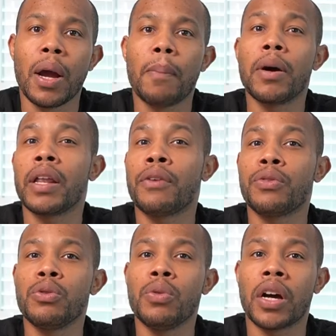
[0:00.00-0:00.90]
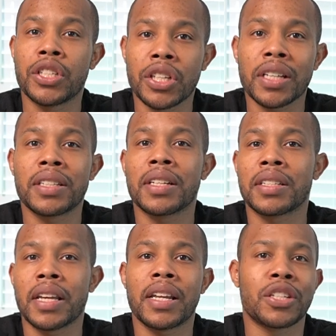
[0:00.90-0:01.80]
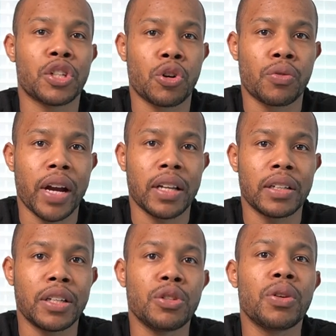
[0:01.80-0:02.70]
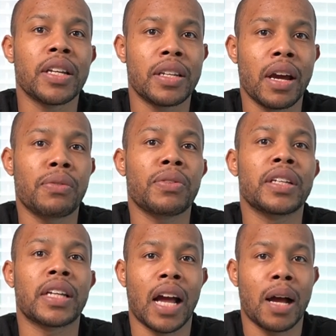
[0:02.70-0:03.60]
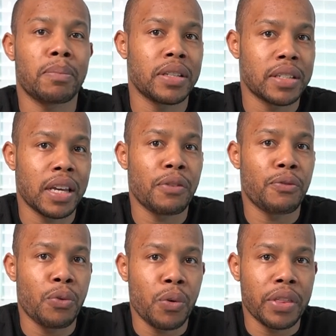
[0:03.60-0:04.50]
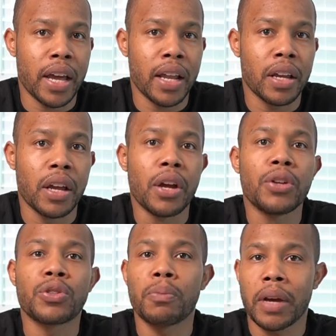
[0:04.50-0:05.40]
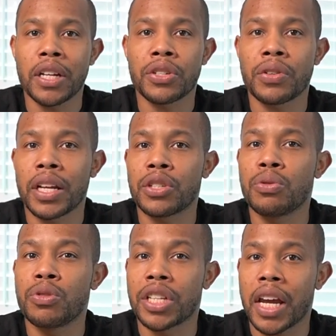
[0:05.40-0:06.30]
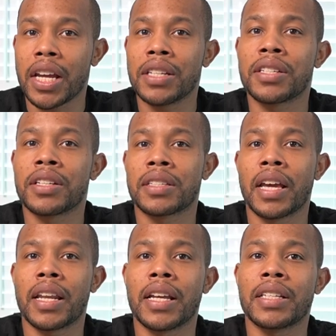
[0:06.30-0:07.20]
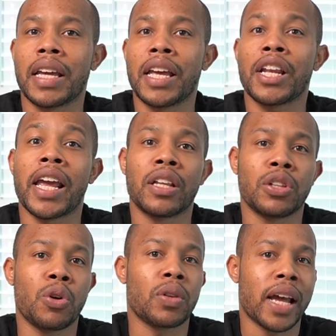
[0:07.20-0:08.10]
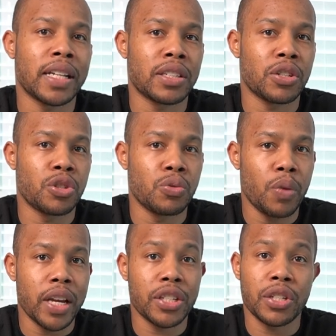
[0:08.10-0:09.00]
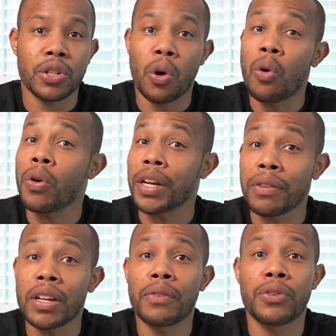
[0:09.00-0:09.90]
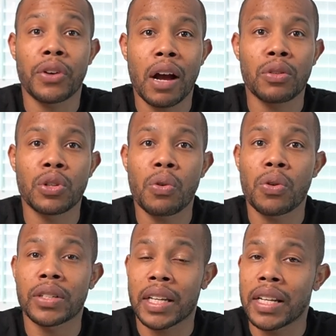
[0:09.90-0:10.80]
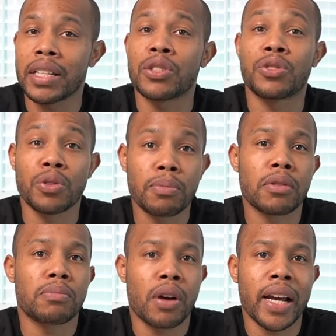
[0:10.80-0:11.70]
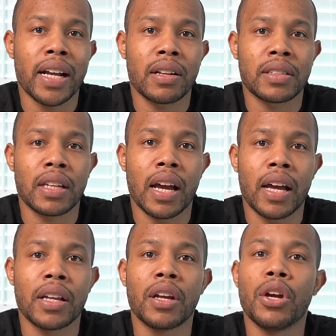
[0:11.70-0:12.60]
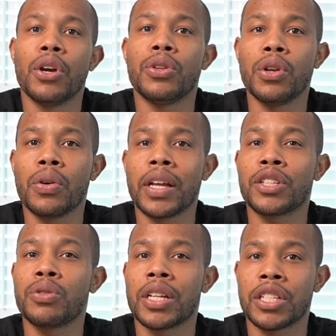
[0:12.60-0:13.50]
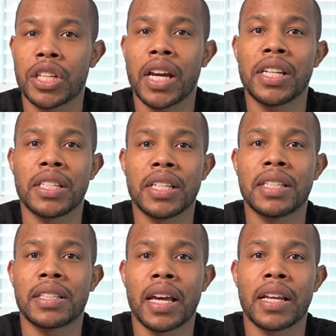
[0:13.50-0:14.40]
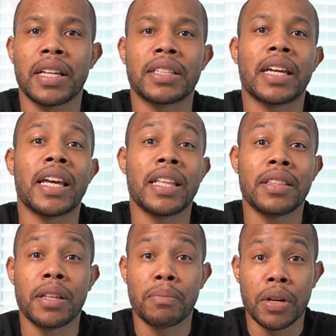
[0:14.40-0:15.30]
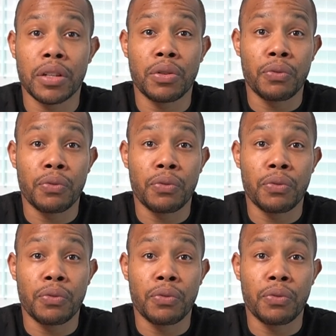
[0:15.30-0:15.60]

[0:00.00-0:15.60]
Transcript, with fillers: but if you adjust the settings correctly, you can definitely compensate for that. So make sure that you change the settings in a low light situation, or even if you're outdoors and it's super bright outside, know that you can change these settings in the menu